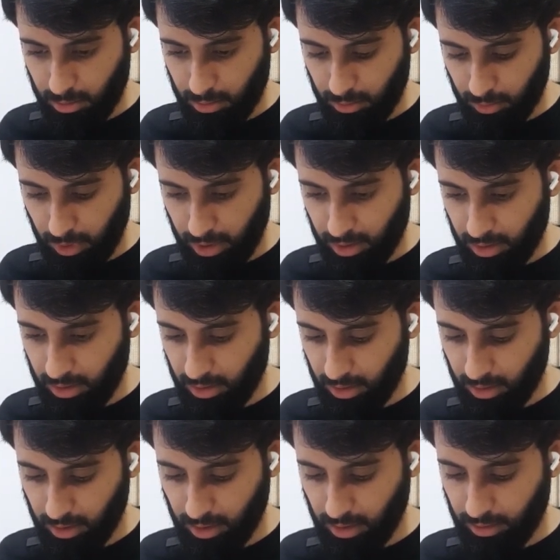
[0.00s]
mark
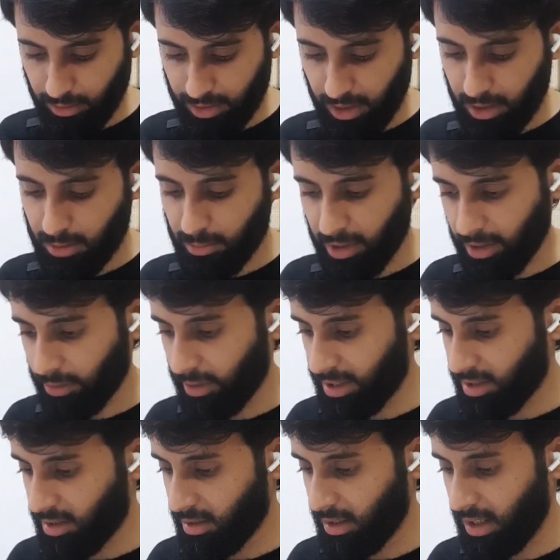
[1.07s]

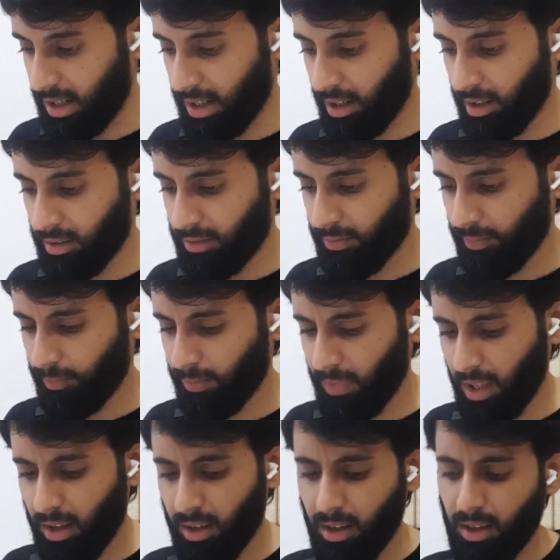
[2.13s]
question. And
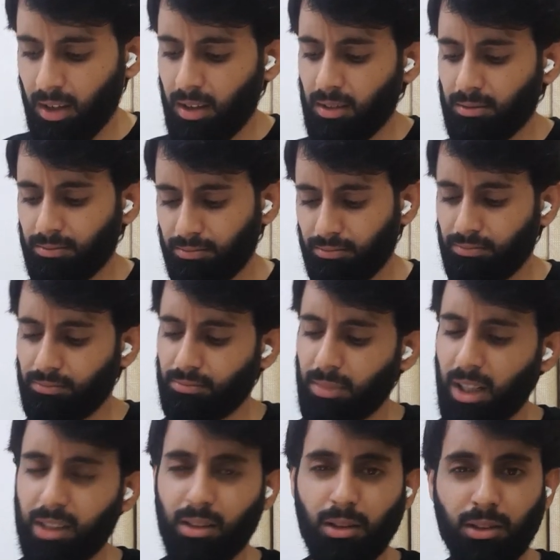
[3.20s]

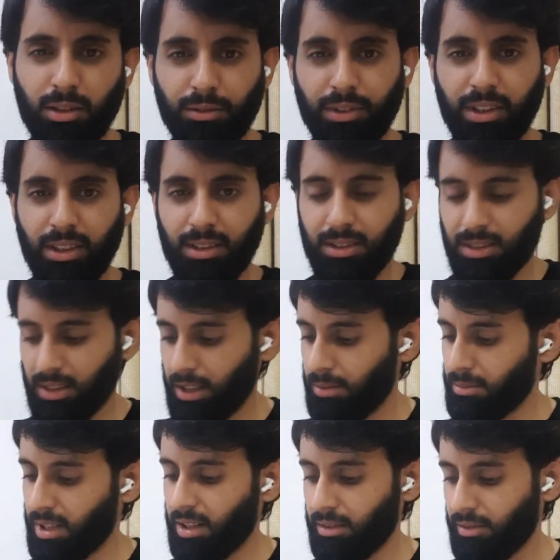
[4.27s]
by the looks of it, it
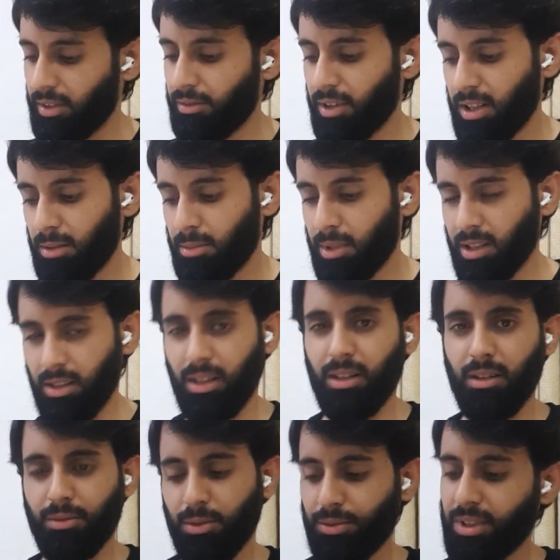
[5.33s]
seemed kind of difficult. But then
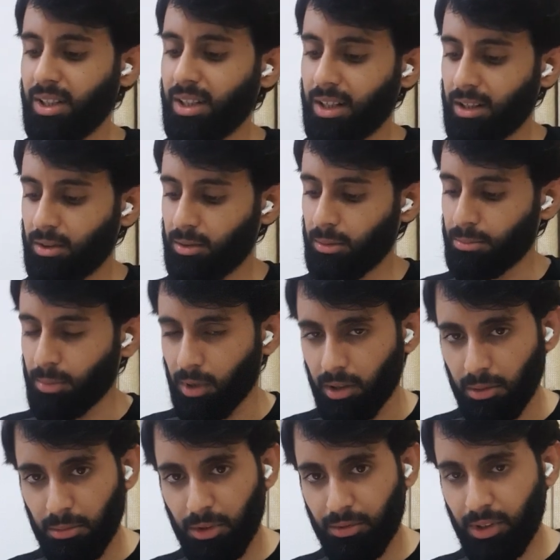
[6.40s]
if you really get to the
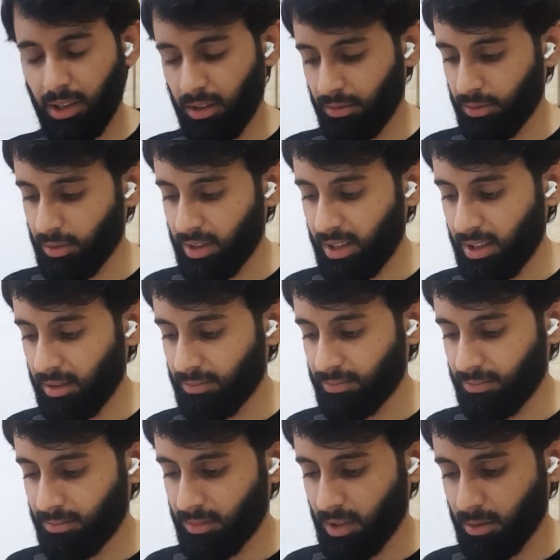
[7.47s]
bottom of it, if you really,
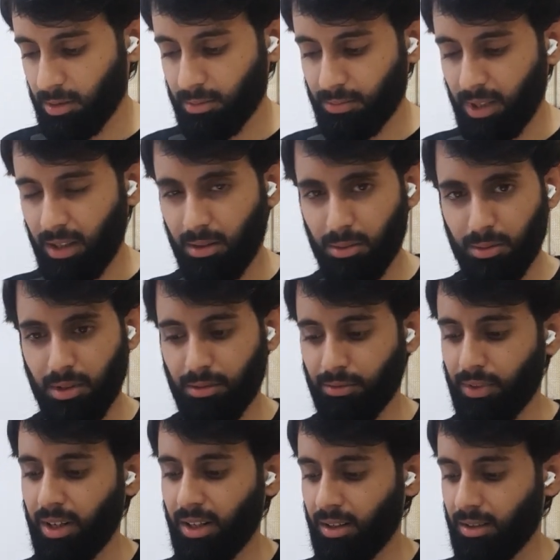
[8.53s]
you know, get to the
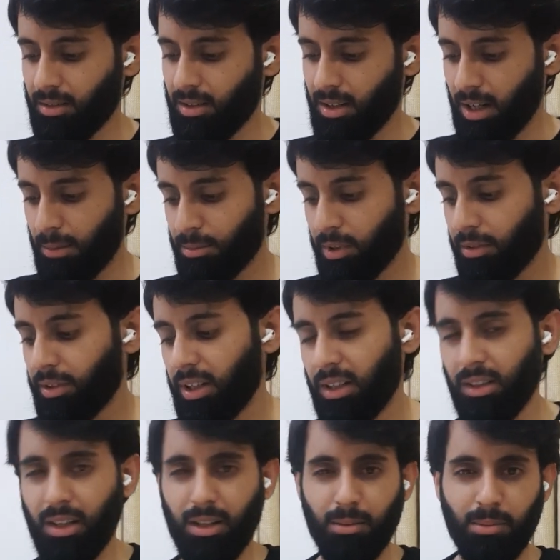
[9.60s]
very depth of it,
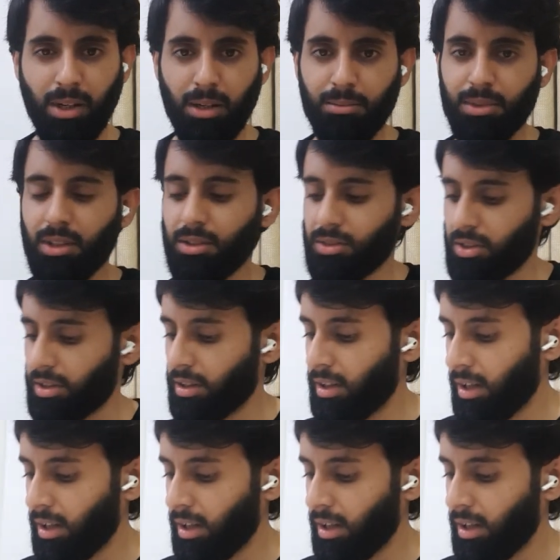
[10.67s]
then it becomes easier.